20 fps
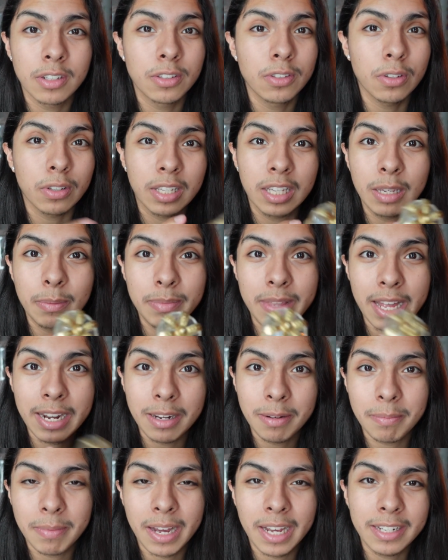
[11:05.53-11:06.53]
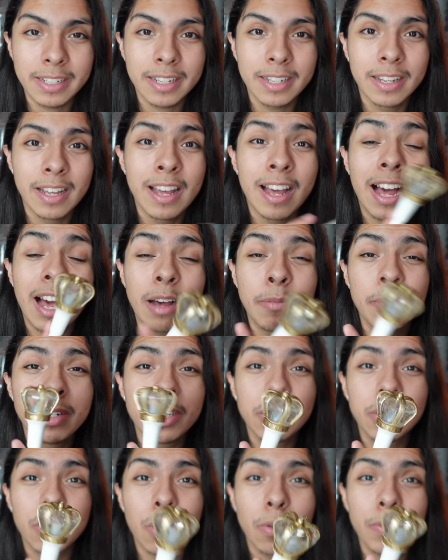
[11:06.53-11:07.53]
So keep that in mind. I'm
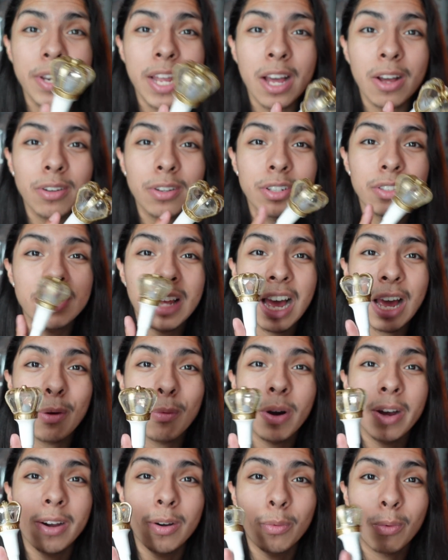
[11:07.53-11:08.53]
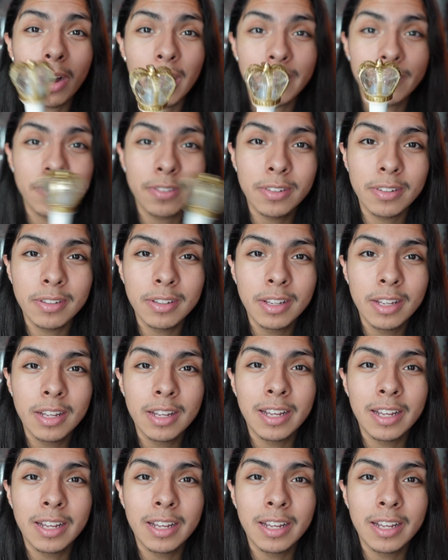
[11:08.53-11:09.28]
gonna go now because I want a waffle,